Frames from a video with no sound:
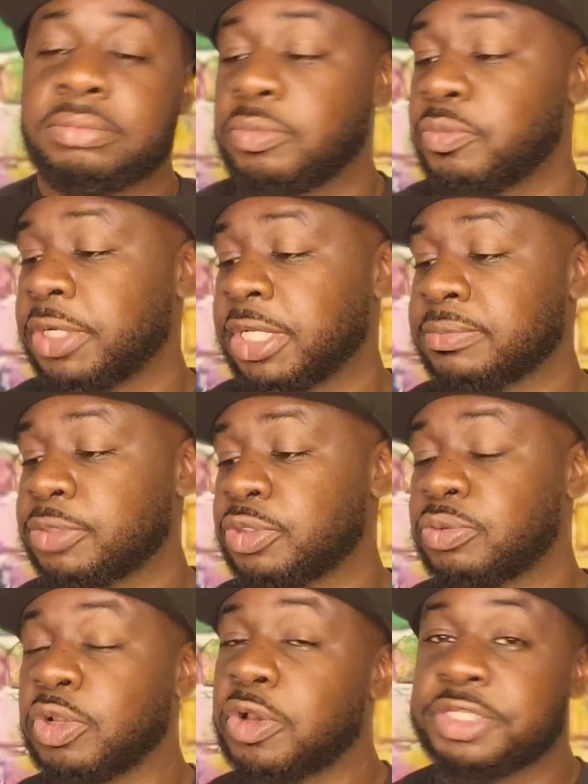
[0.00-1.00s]
When it comes
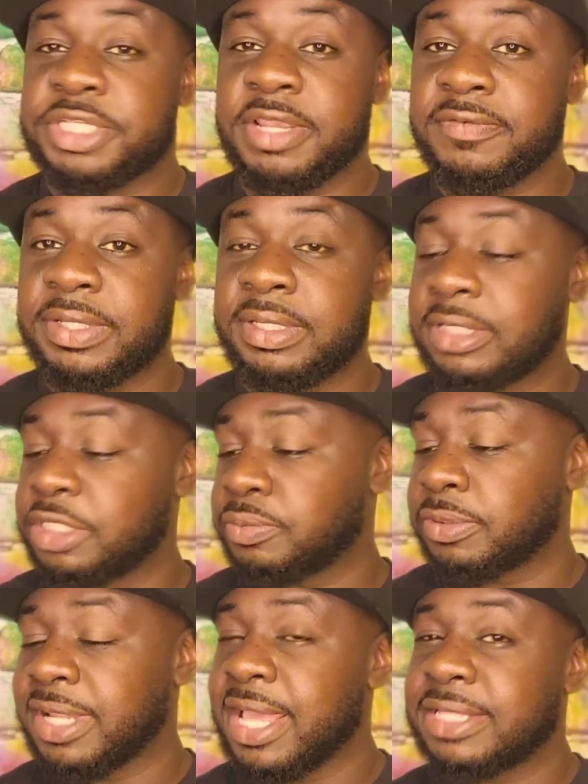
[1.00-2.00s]
to longevity, this
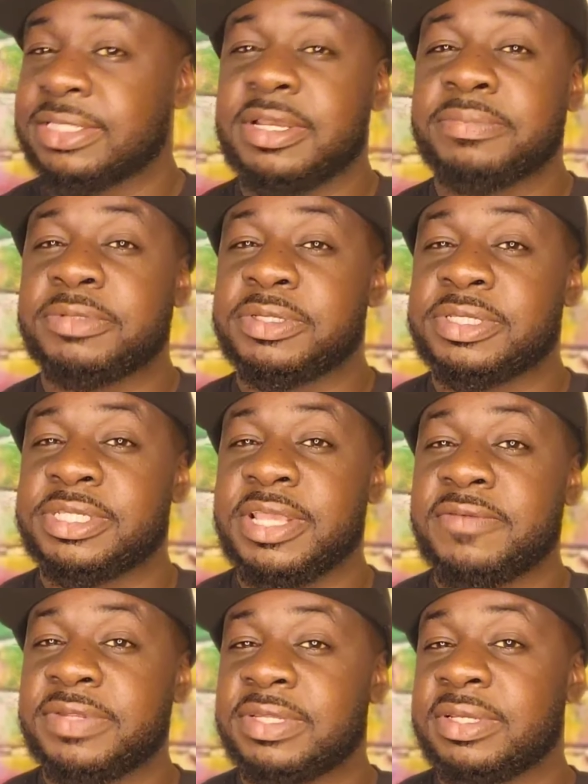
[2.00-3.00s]
one lasts up to
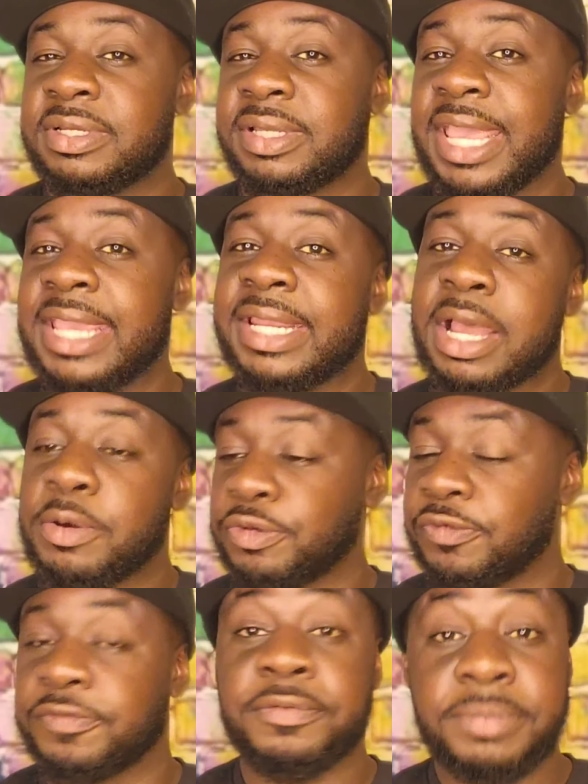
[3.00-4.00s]
7 to 8 hours
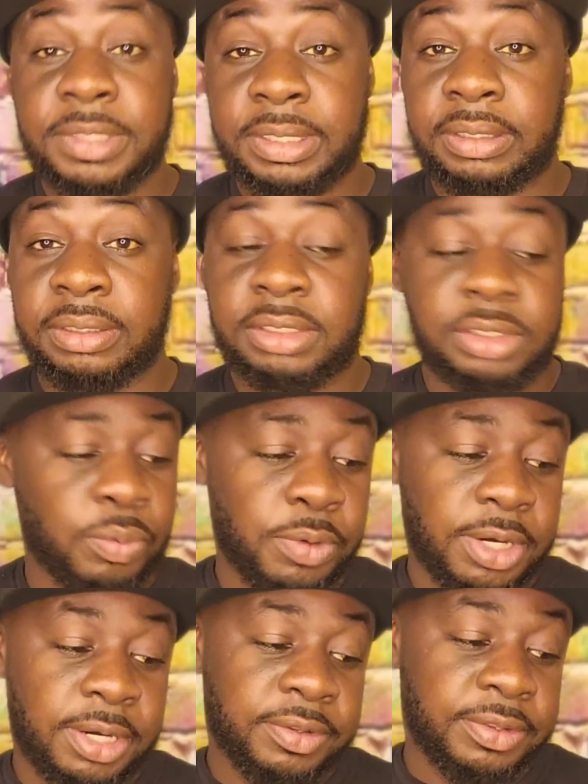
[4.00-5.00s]
for me,
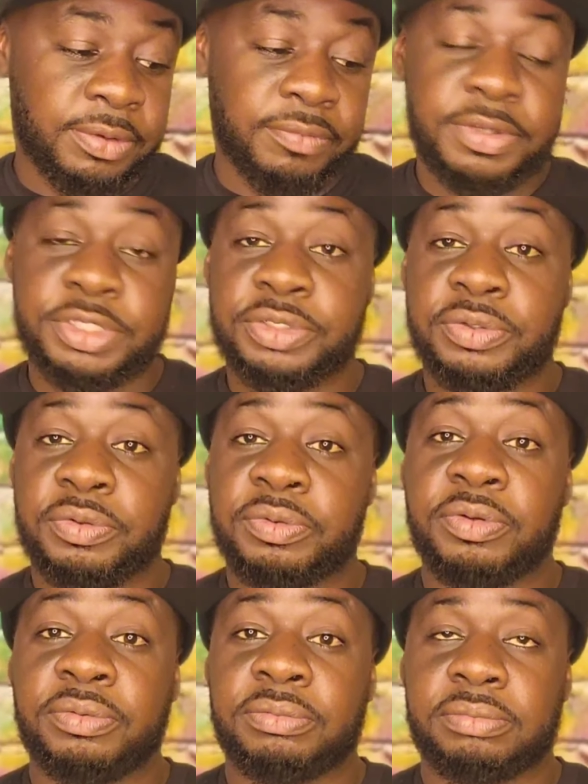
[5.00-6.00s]
where the original
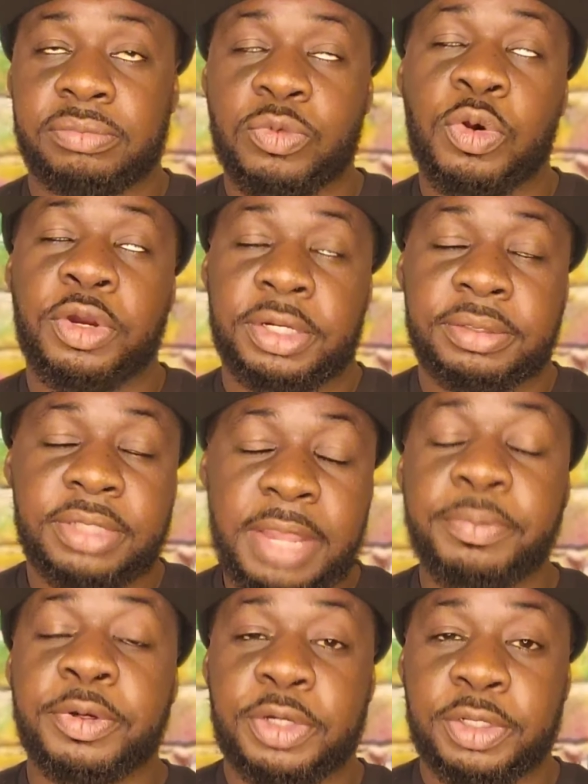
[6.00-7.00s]
or
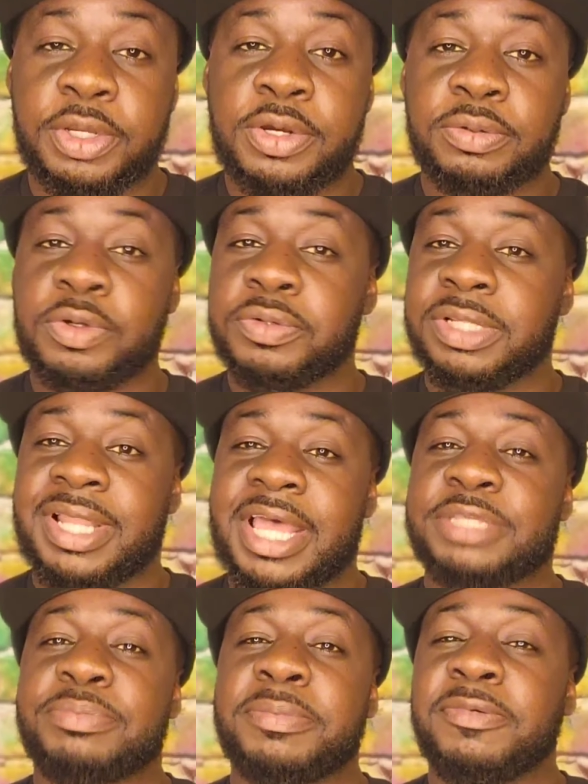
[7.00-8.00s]
Emperor Cologne only
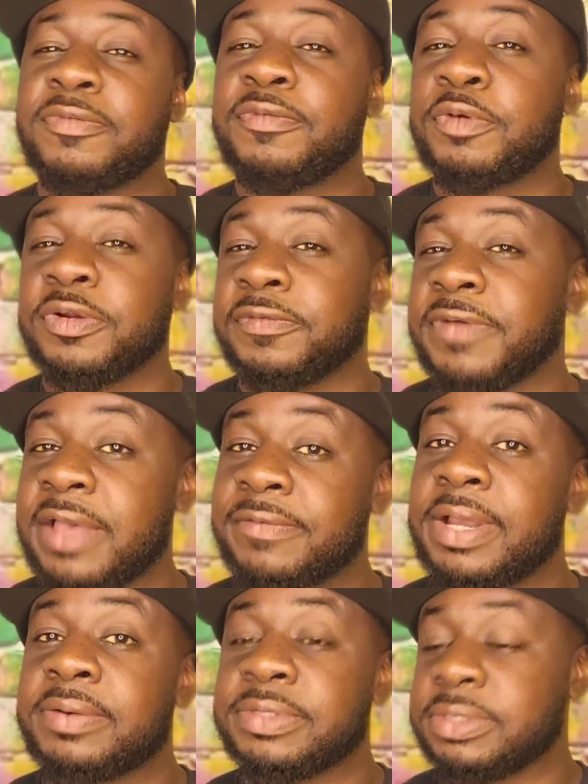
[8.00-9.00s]
lasts maybe 4 to 5
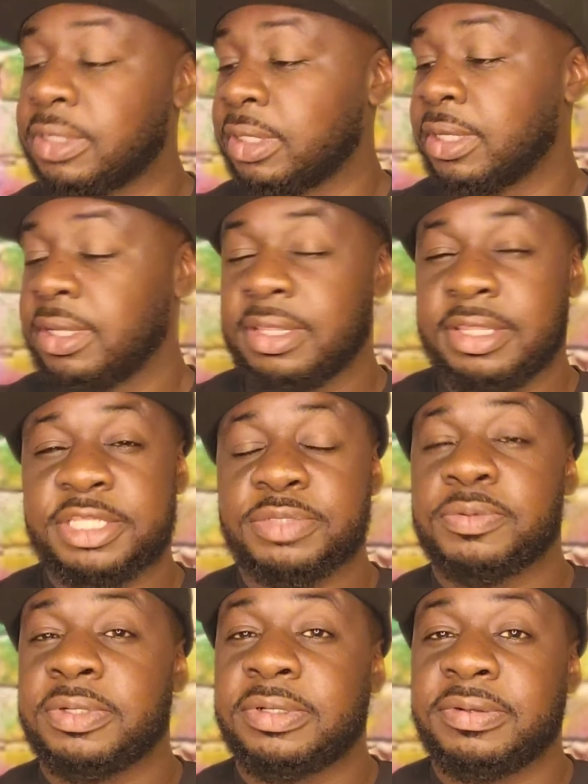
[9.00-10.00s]
hours. This
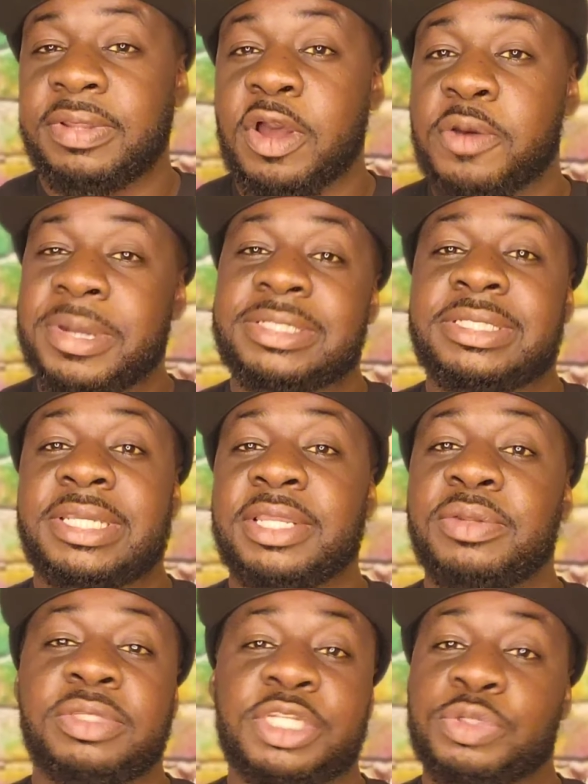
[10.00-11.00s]
one on my skin
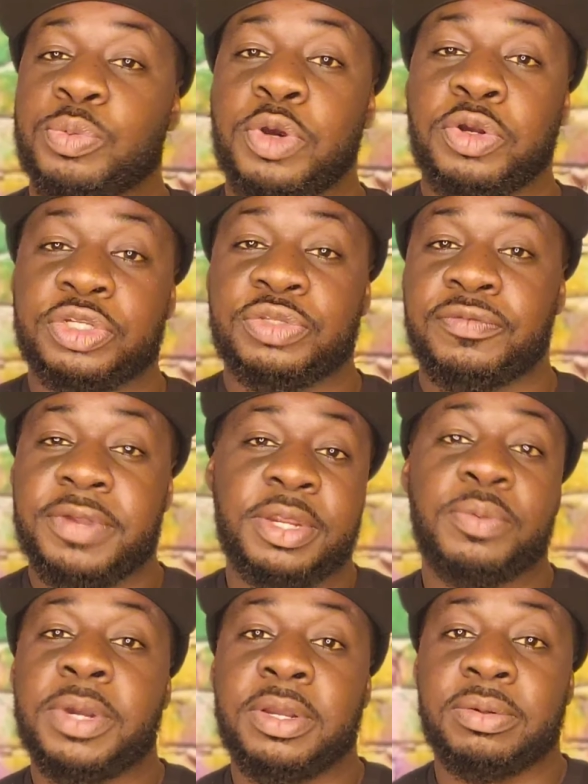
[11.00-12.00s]
just works very
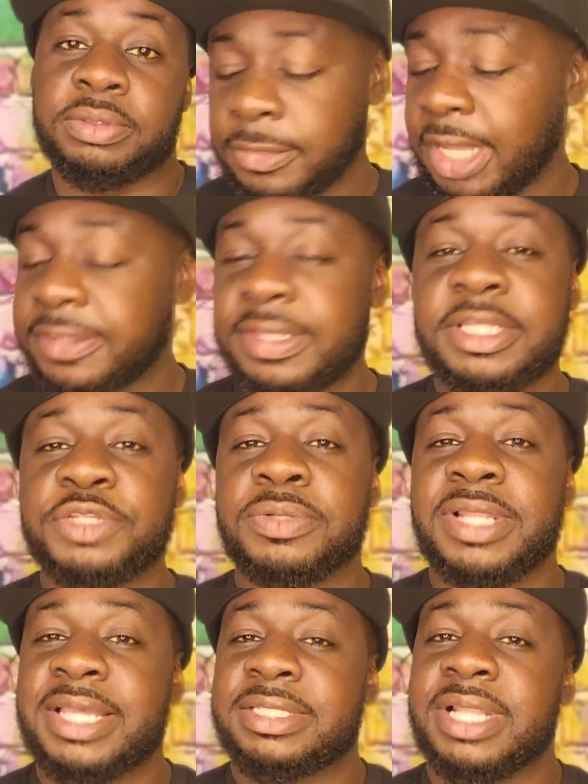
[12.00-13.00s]
well. I think this one
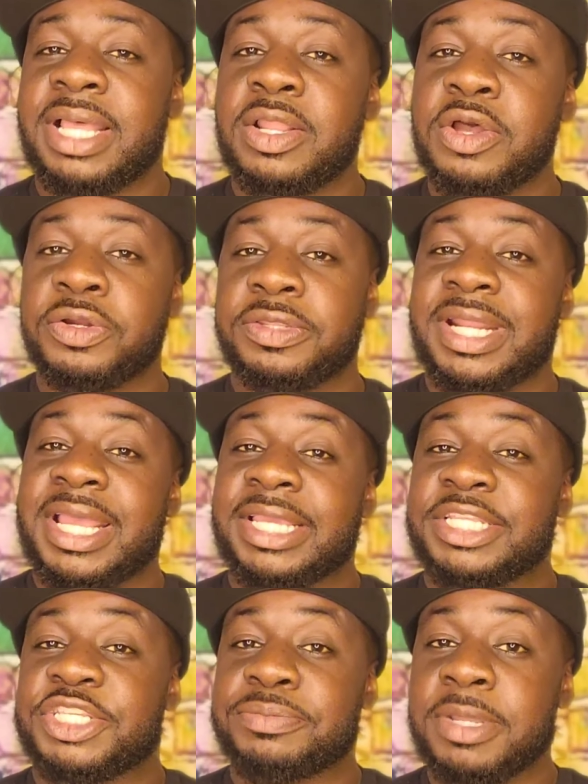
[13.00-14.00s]
lasts a lot longer than I
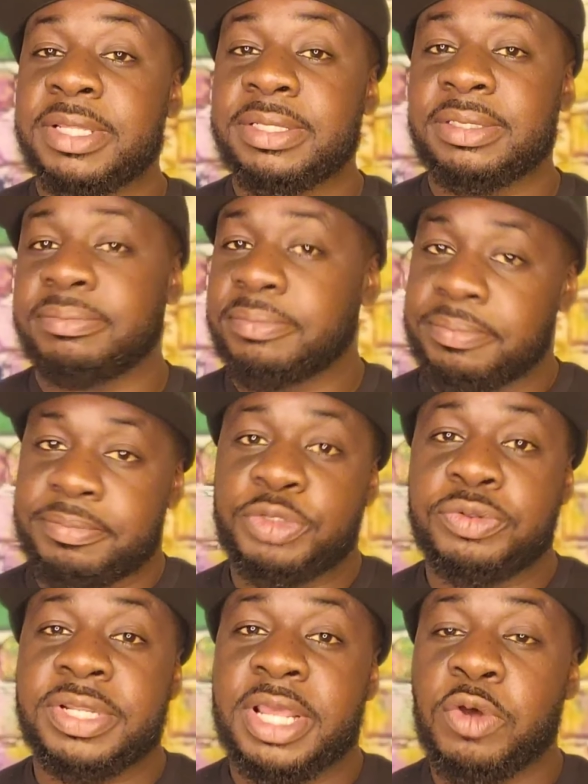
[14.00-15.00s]
can smell it due
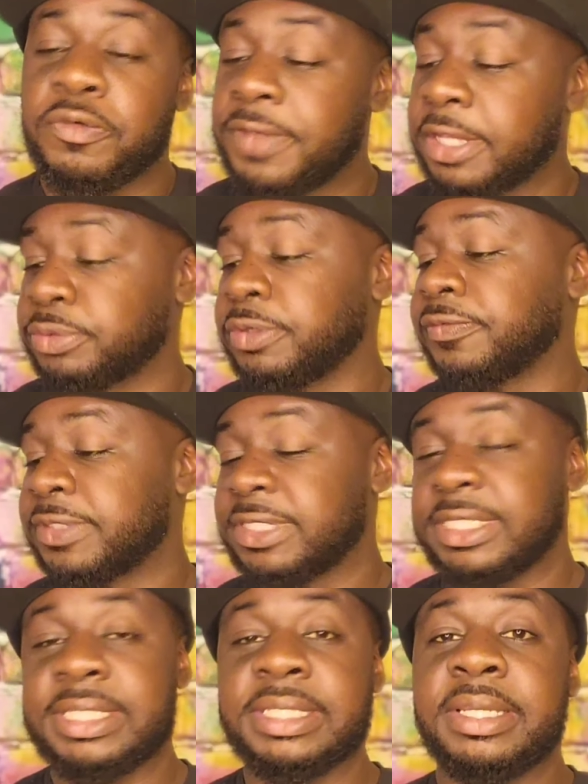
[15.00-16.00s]
to that olfactory
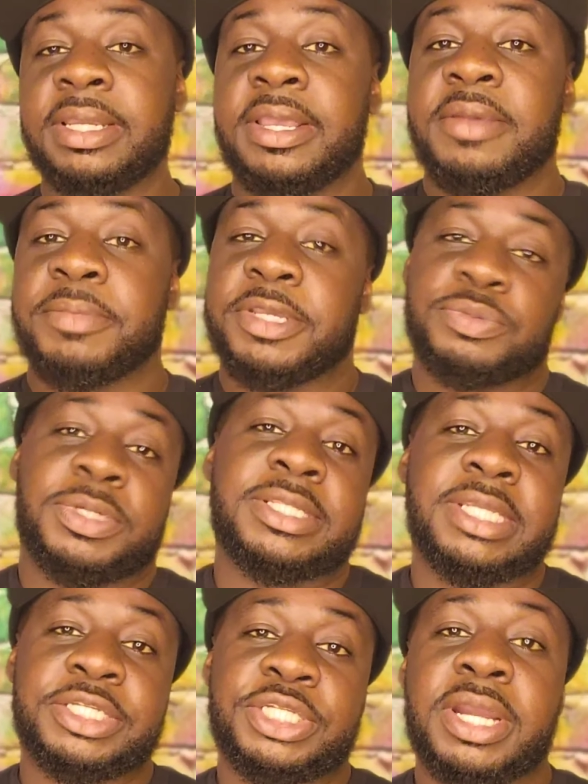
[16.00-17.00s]
fatigue, because when I
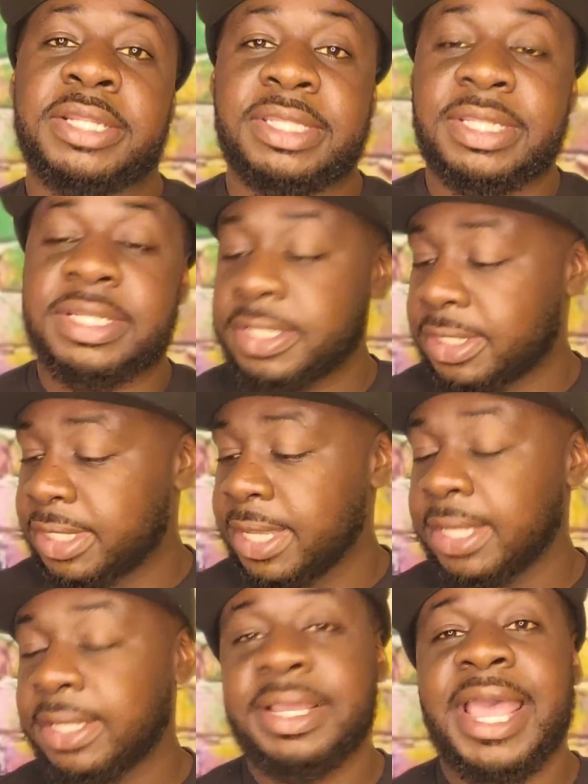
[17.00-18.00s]
take a shower at the end of the
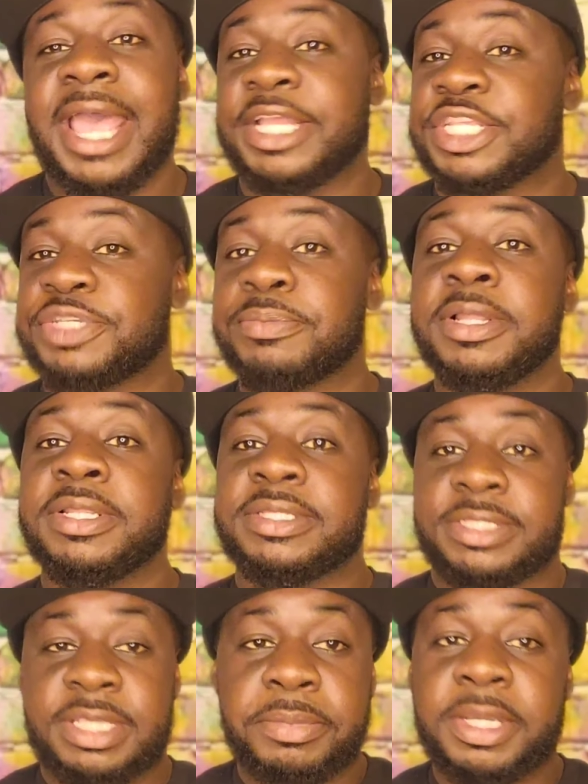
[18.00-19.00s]
day, I can smell it
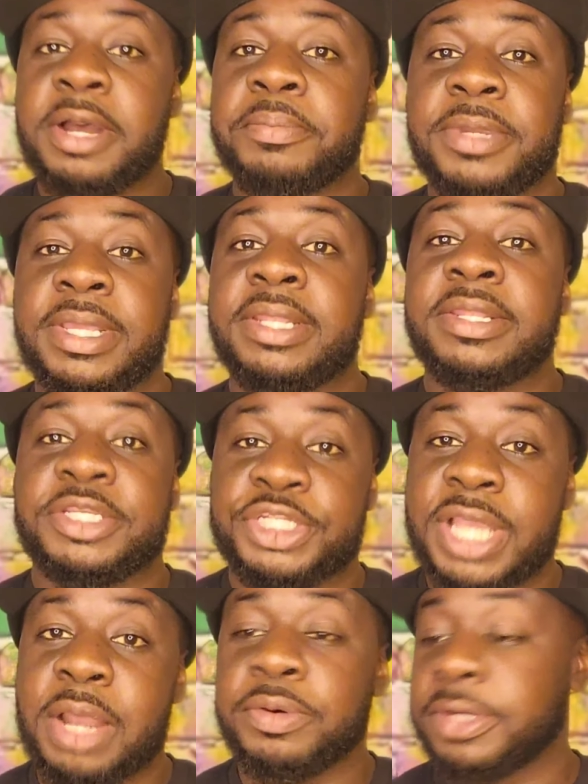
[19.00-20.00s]
steaming up in the
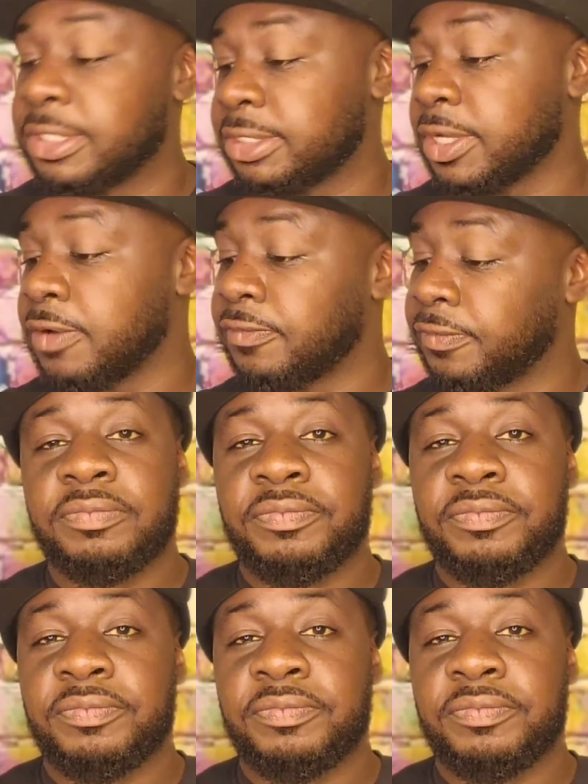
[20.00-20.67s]
shower itself.